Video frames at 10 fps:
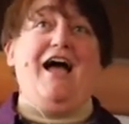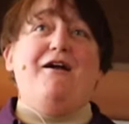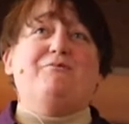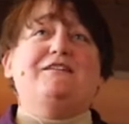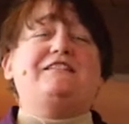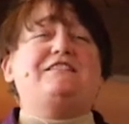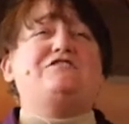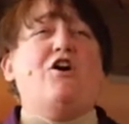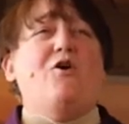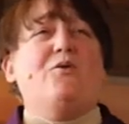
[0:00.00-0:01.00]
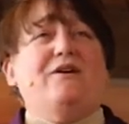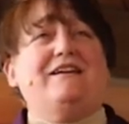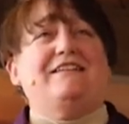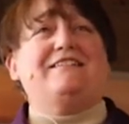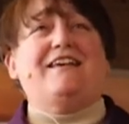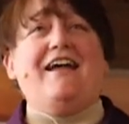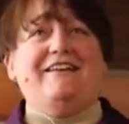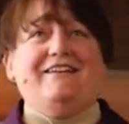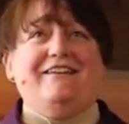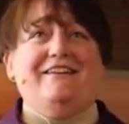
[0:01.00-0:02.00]
I was so
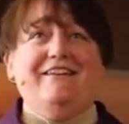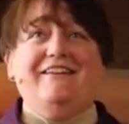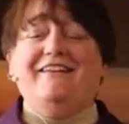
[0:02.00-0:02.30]
excited.